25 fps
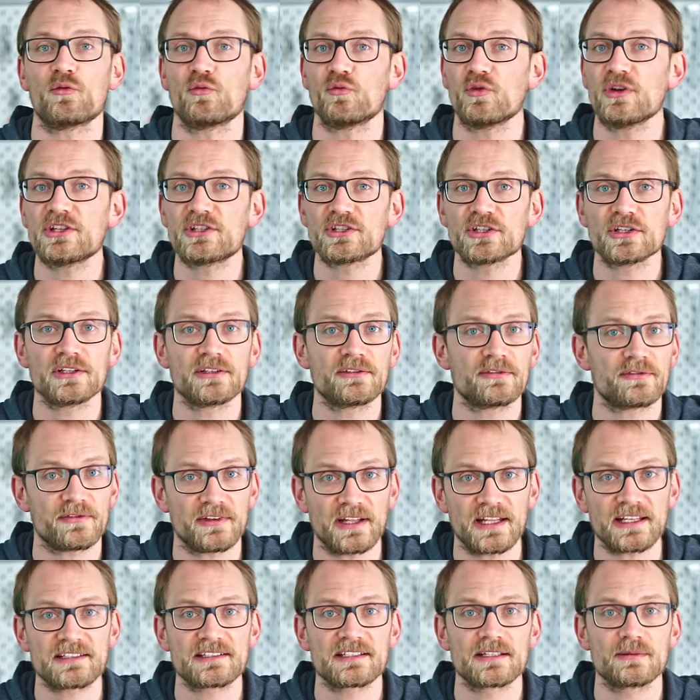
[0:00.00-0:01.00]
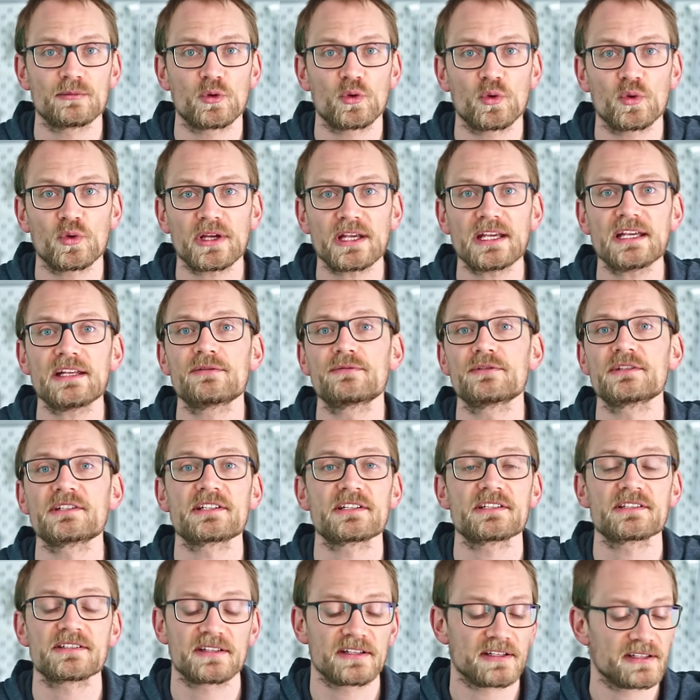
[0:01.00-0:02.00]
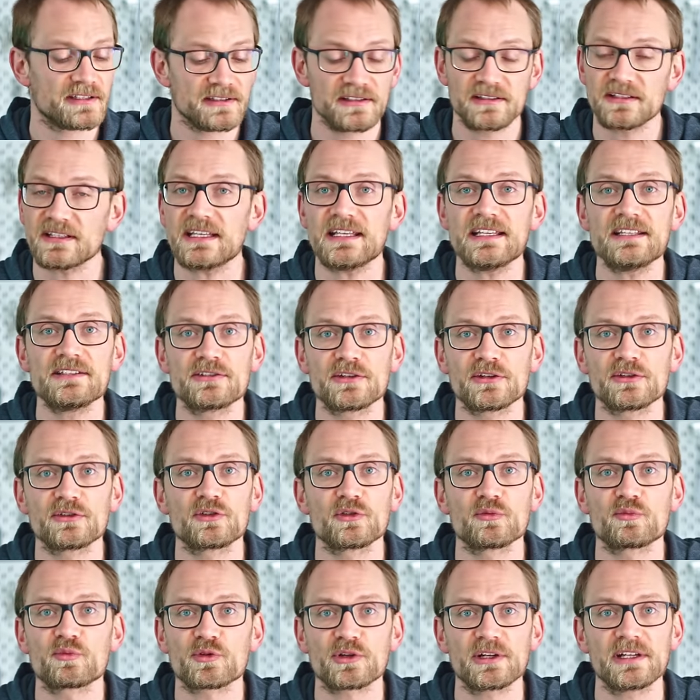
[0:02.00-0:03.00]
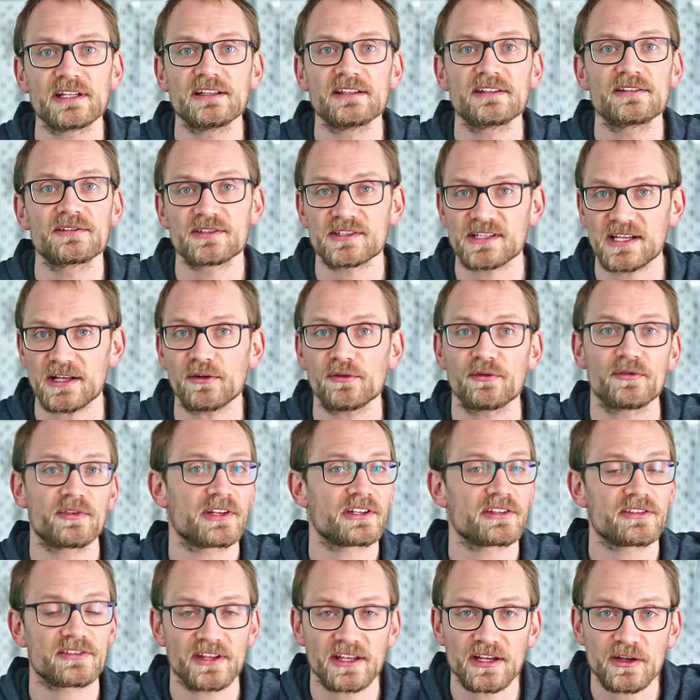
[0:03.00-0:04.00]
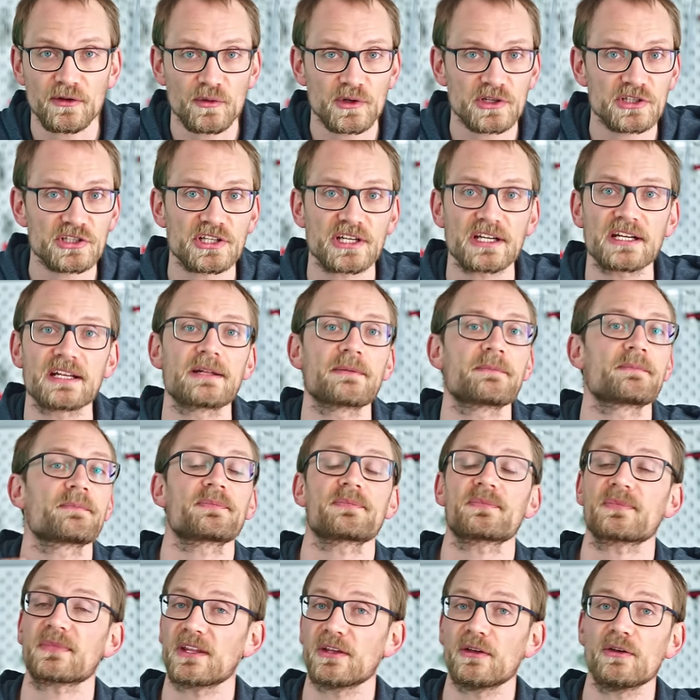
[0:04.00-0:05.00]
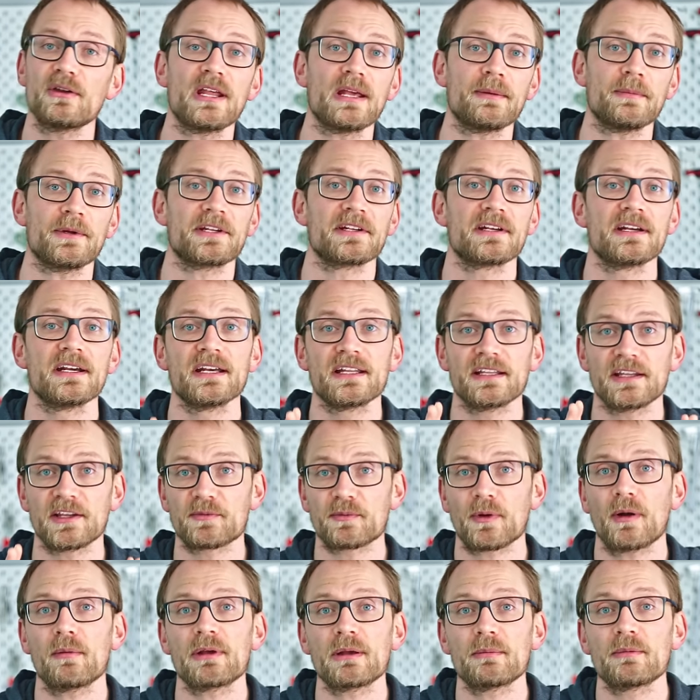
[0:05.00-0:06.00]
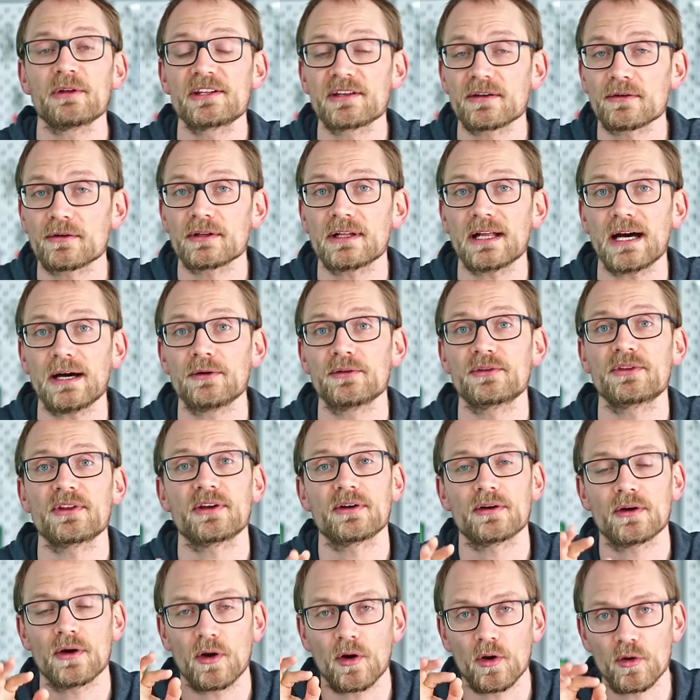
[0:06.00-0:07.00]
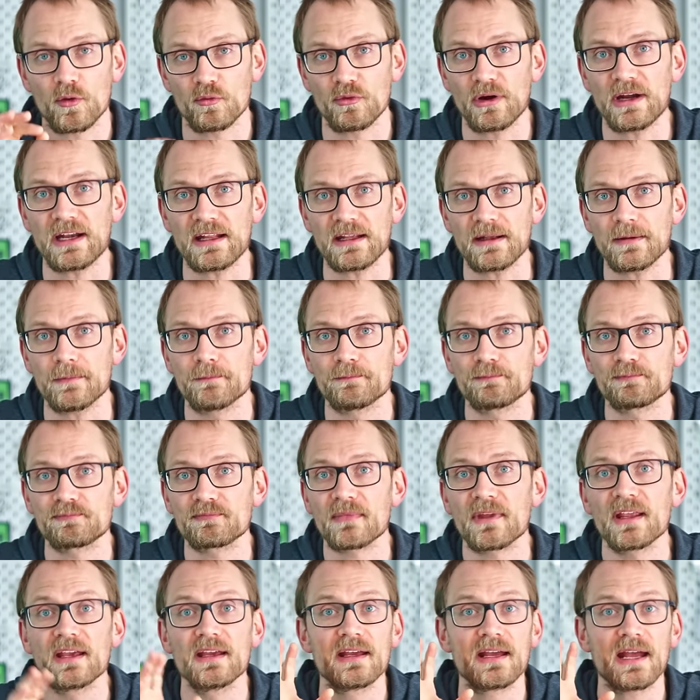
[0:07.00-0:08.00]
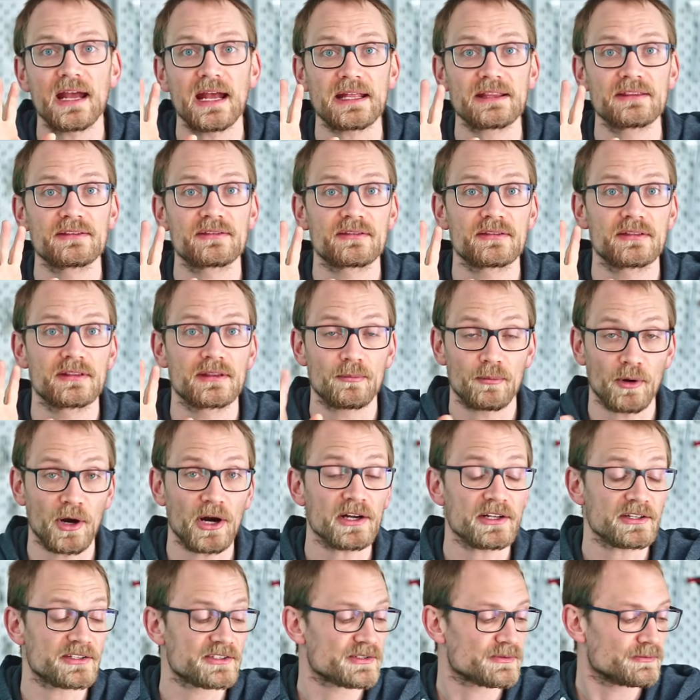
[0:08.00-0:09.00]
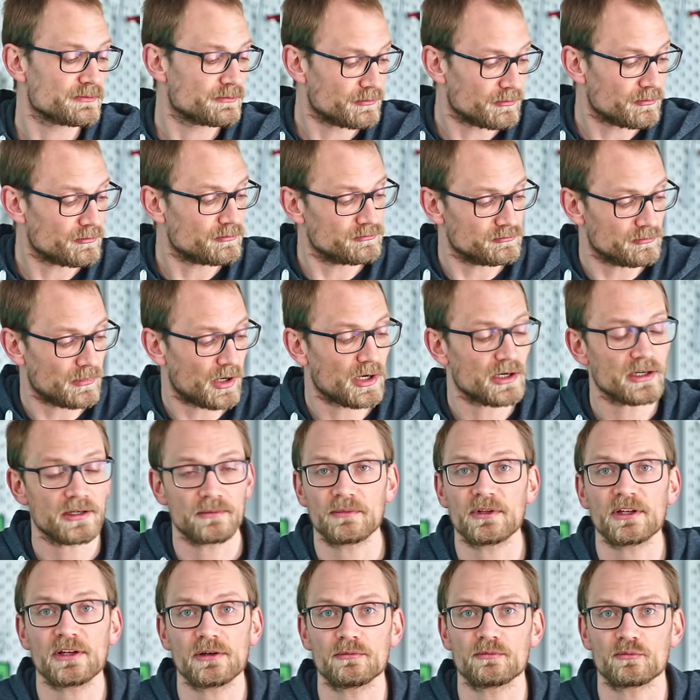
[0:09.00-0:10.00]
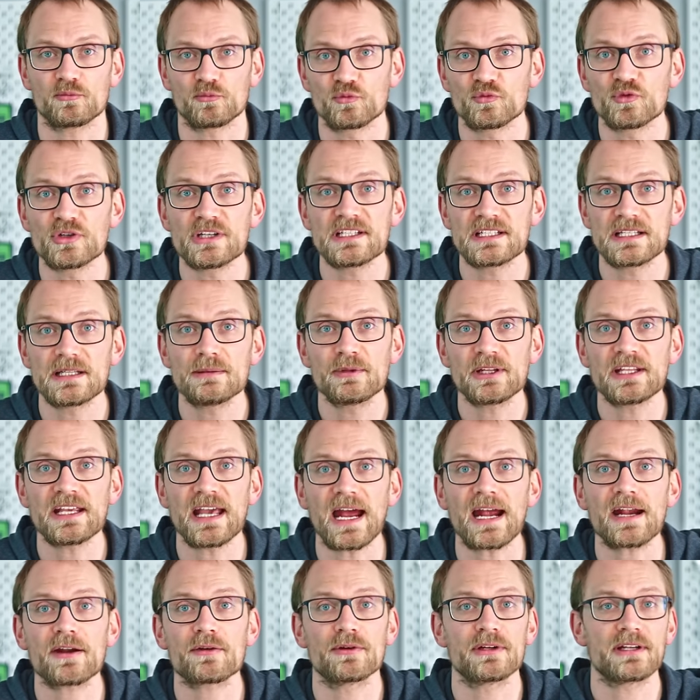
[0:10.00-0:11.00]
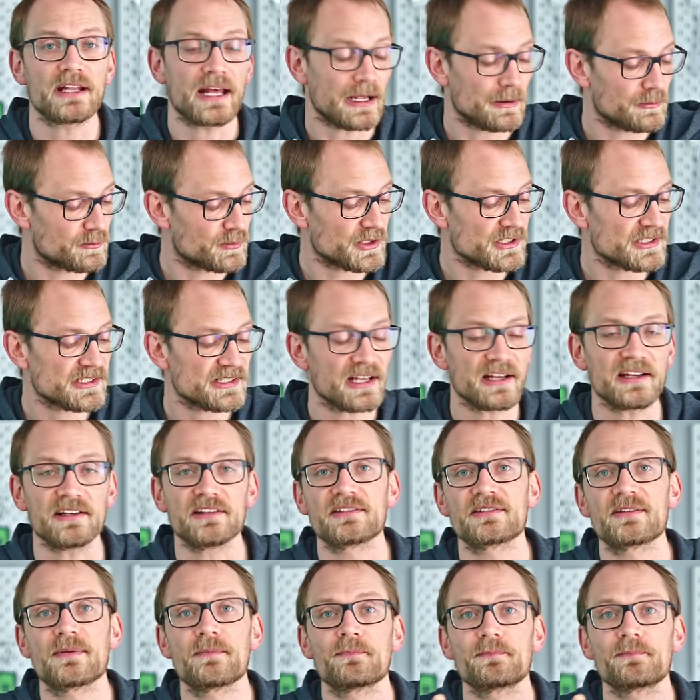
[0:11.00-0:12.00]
rigid, flexible, heat resistant, easier to print, self-extinguishing, you name it. There's probably a material out there already. And the parts are, you know, reasonably accurate and precise.